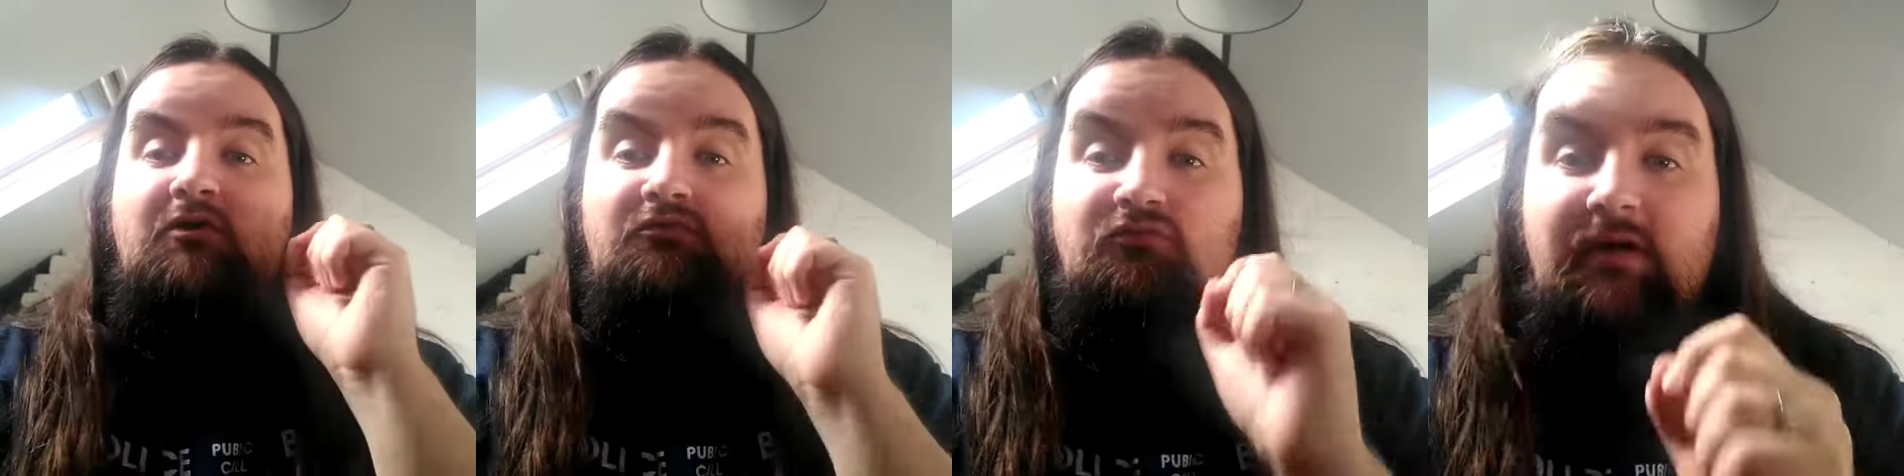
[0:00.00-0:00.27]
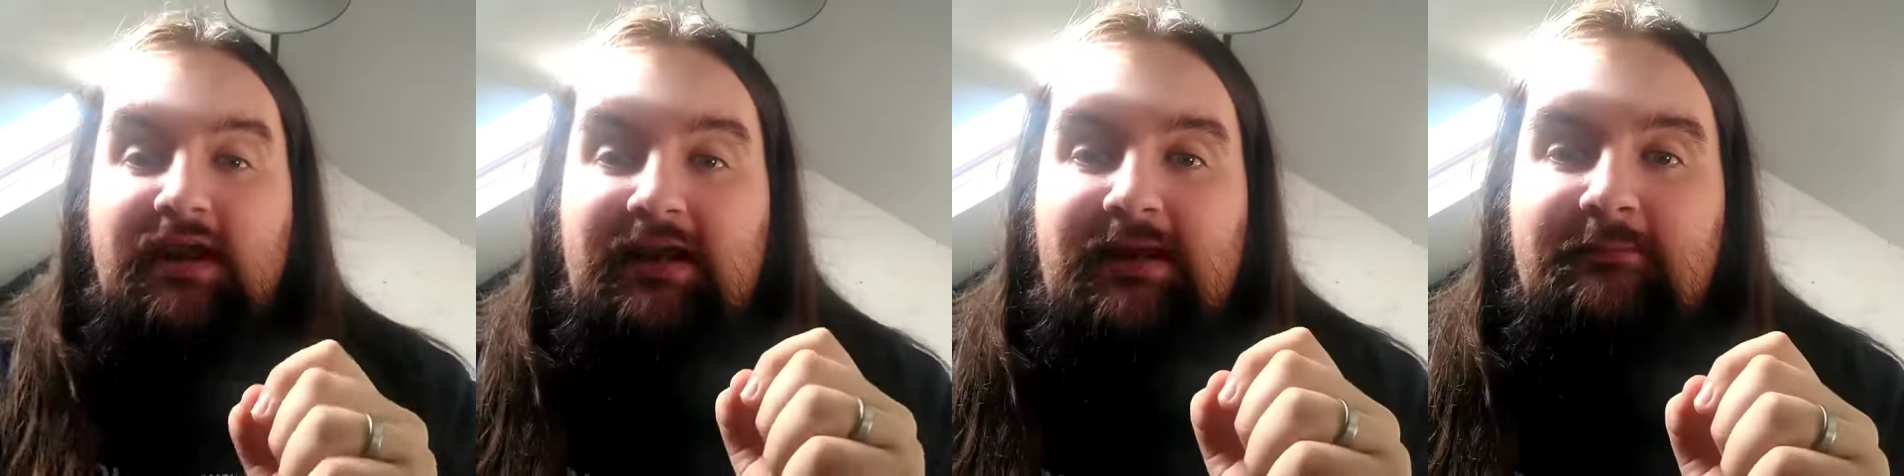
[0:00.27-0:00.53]

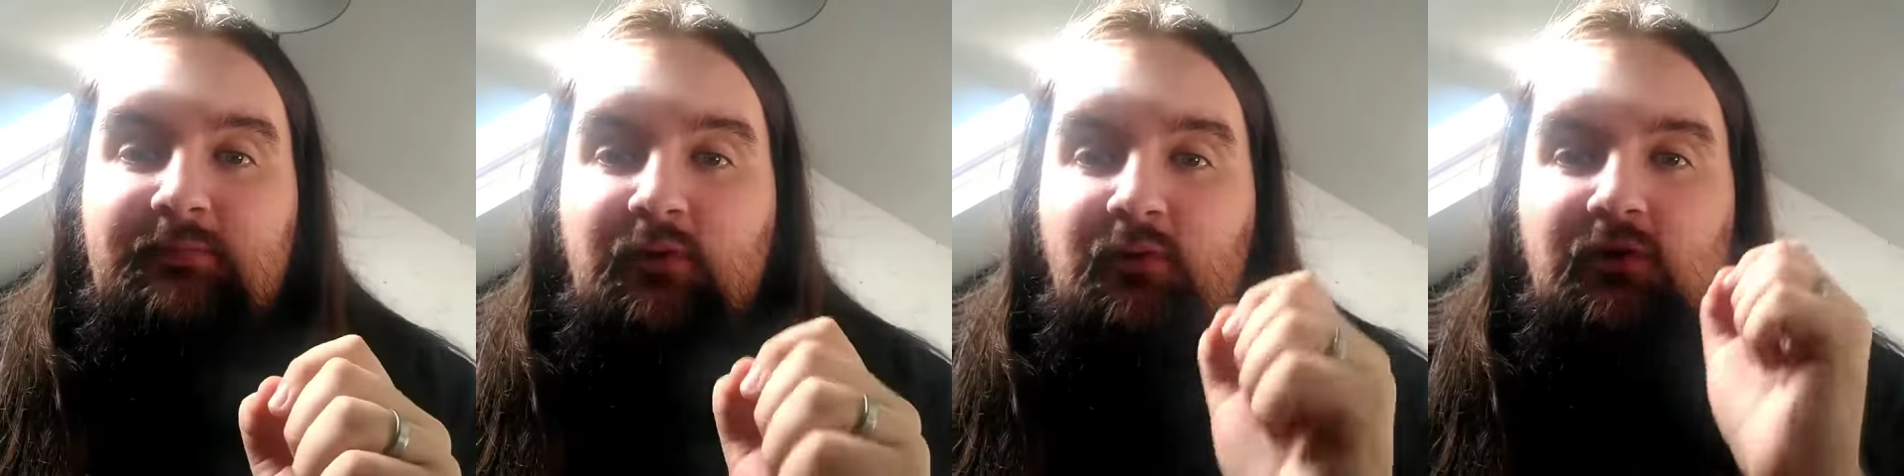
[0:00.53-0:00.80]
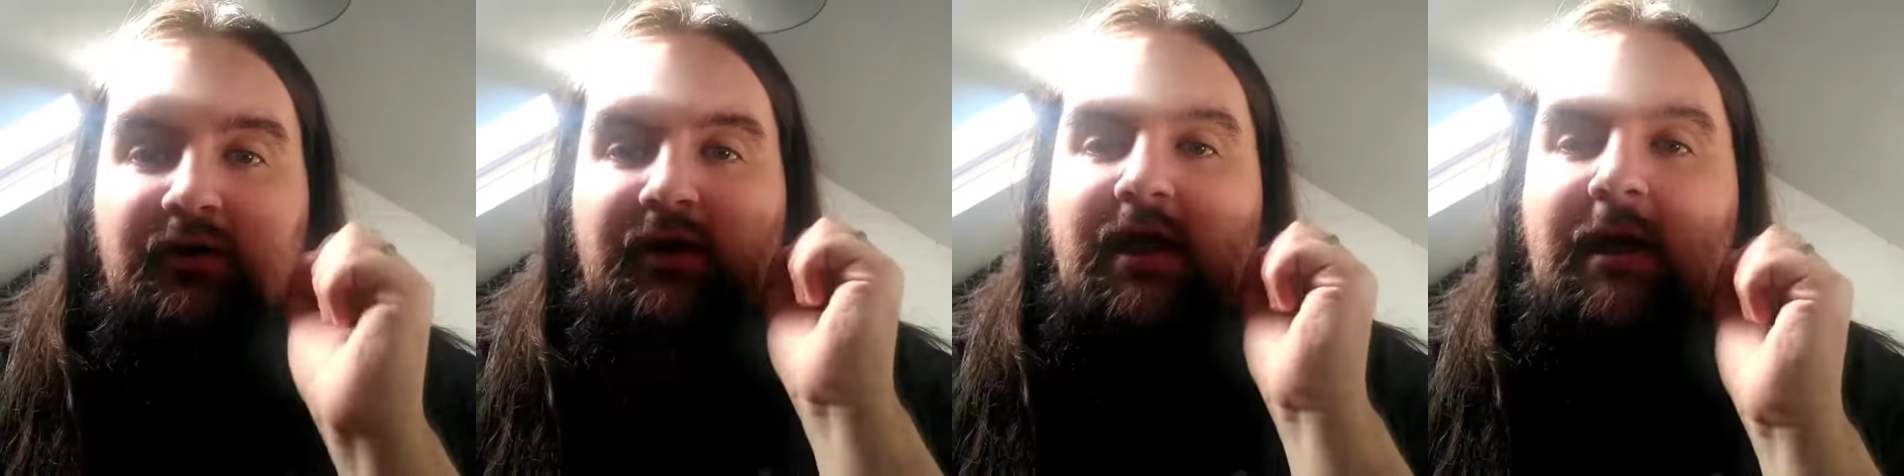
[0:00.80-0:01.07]
Really
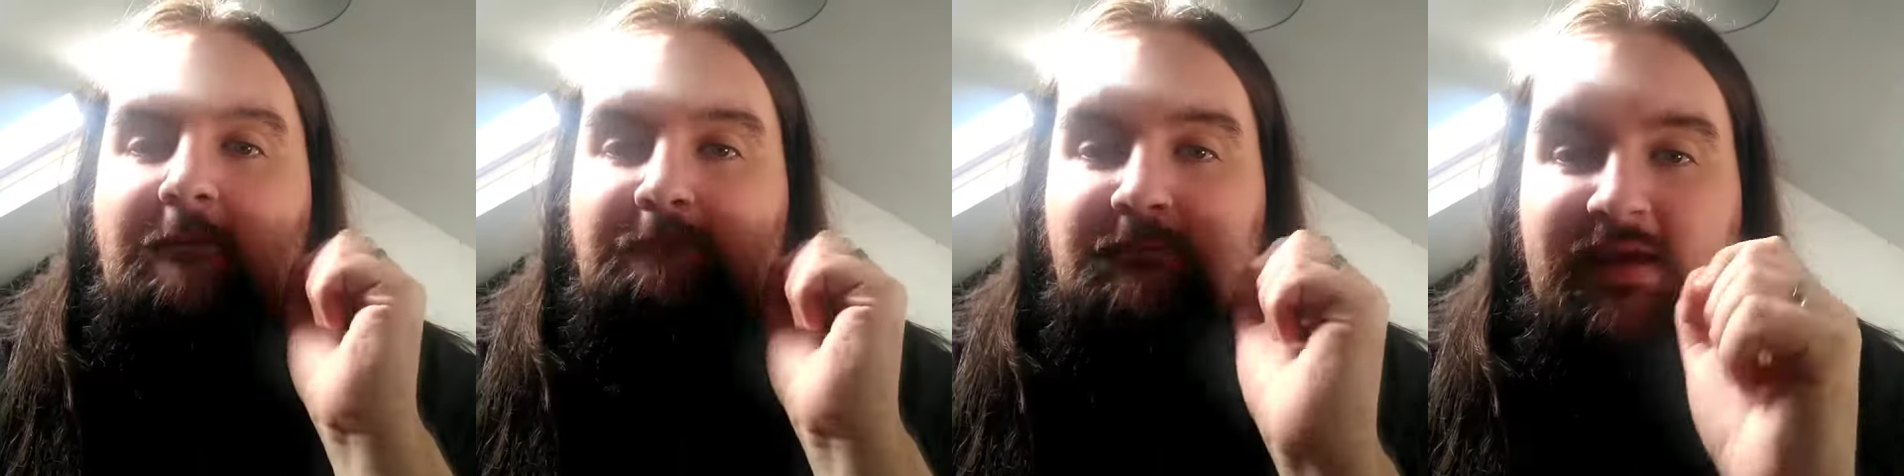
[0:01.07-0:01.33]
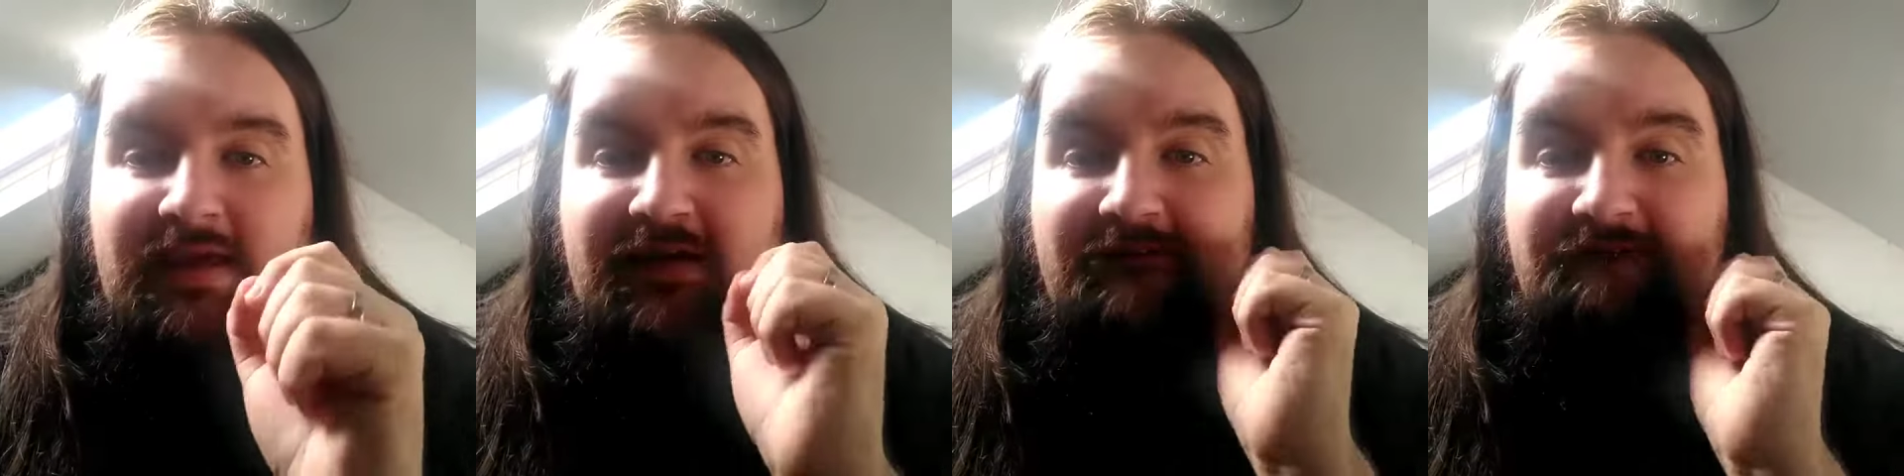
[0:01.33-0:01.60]
important,
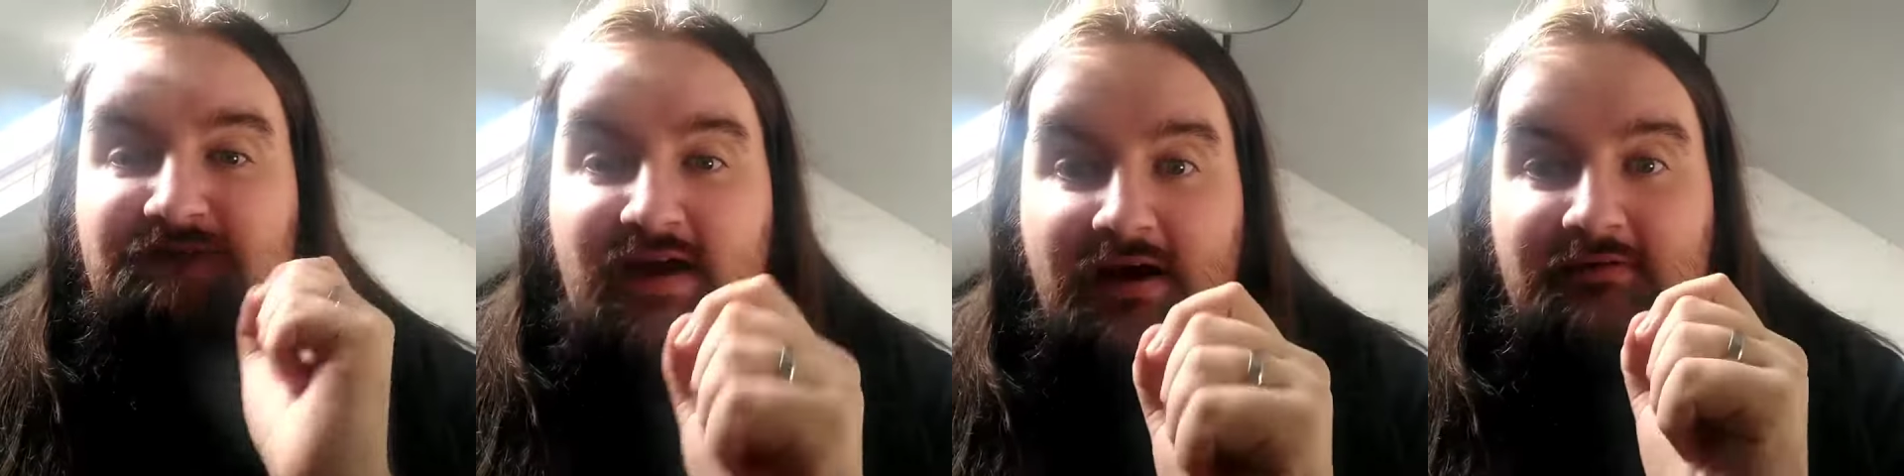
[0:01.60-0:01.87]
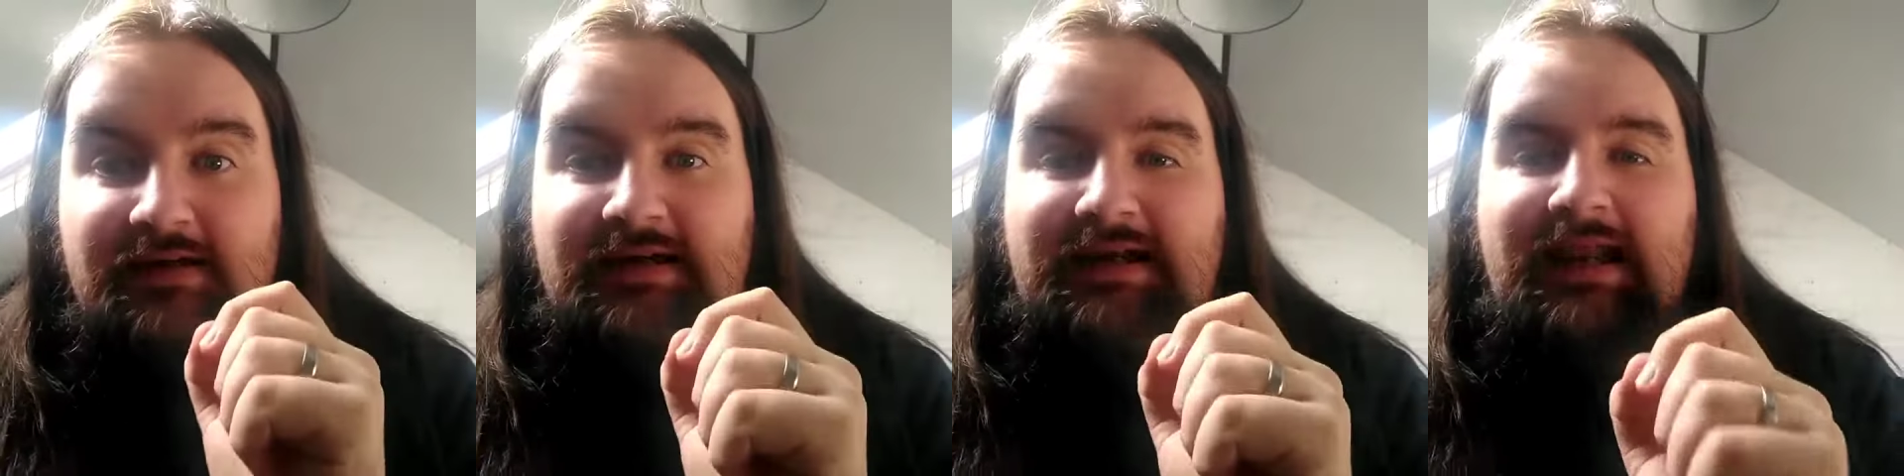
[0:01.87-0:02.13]
make it
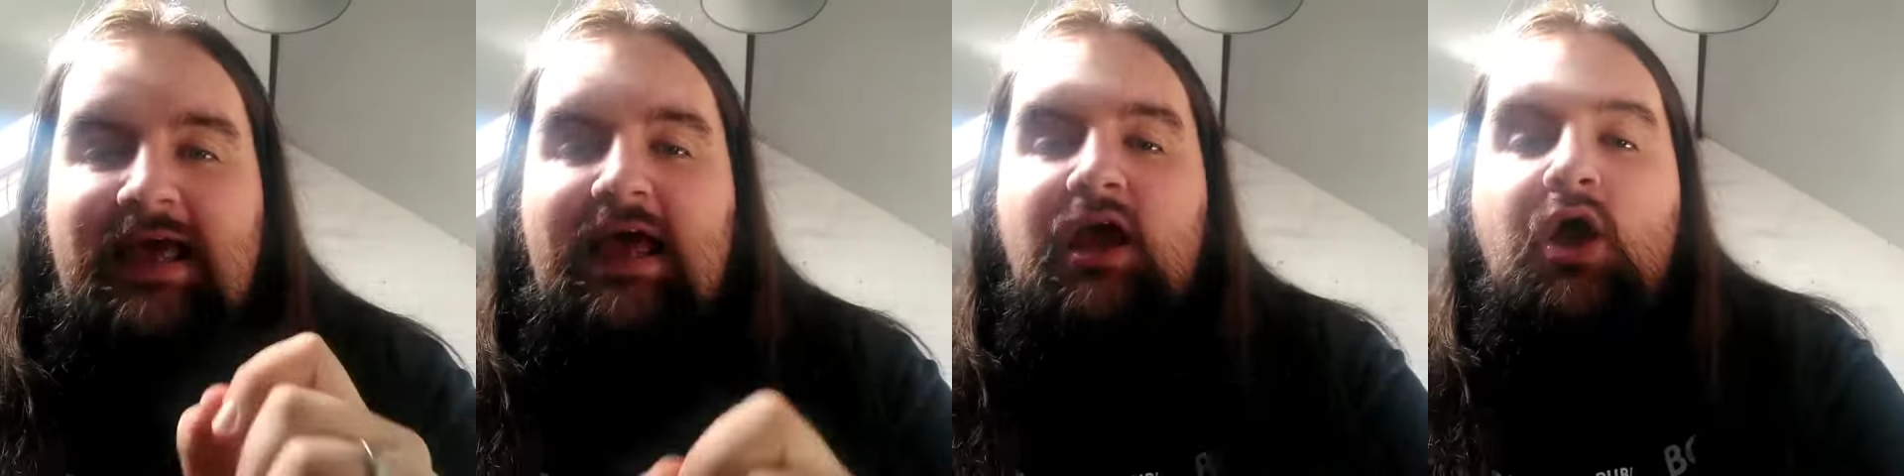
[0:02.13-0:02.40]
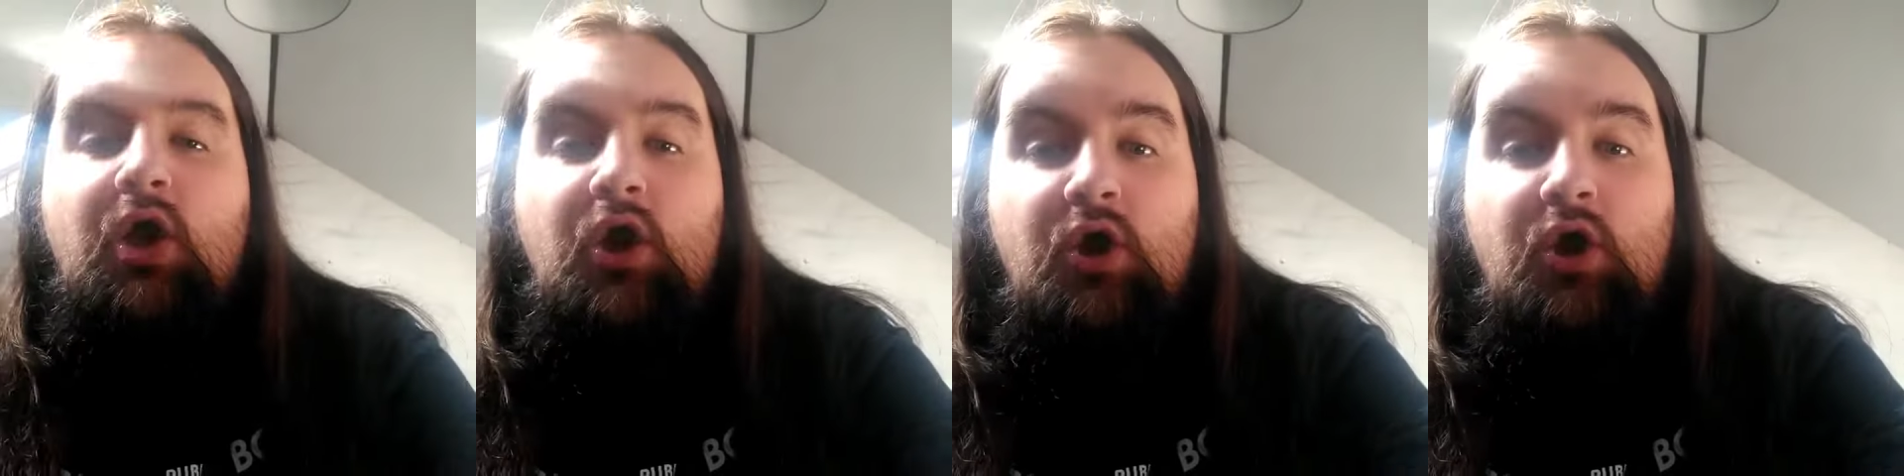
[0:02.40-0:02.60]
very clear